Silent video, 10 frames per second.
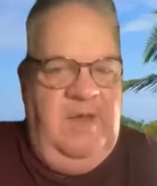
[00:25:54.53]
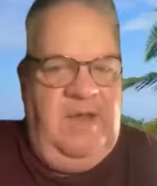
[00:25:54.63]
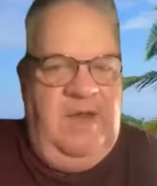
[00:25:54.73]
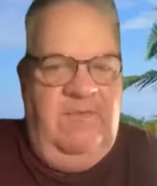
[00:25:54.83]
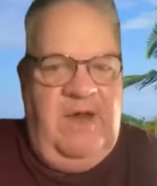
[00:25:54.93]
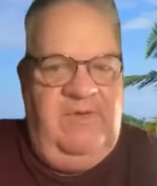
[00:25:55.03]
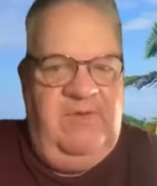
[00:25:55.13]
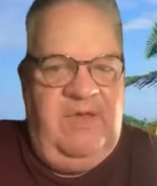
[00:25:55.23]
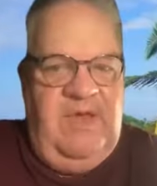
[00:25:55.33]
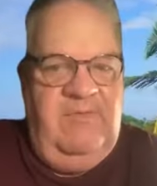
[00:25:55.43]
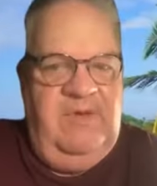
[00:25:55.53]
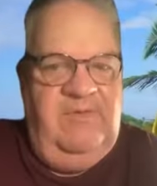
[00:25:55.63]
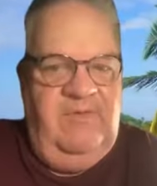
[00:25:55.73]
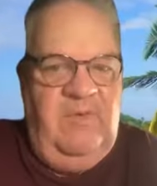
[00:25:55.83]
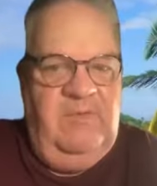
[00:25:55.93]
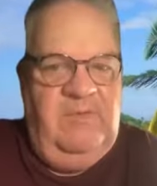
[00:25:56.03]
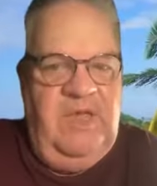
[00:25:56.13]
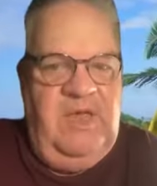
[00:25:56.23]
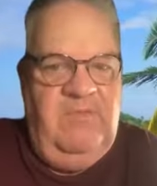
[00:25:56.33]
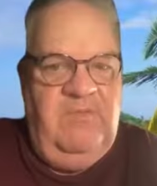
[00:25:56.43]
And the rains came and the storm
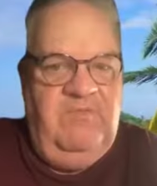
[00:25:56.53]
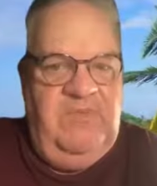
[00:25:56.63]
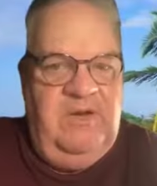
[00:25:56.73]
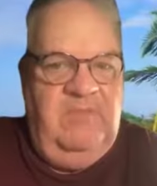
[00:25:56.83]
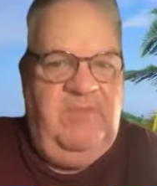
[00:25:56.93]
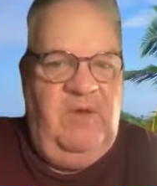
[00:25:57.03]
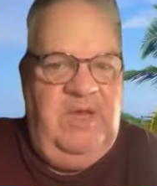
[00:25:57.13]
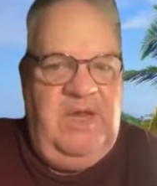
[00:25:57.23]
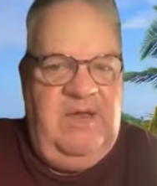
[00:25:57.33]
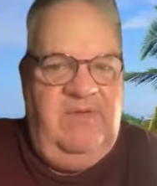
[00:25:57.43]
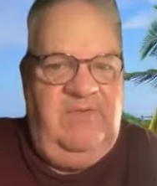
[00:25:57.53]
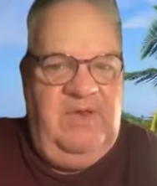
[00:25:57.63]
came and beat upon the house,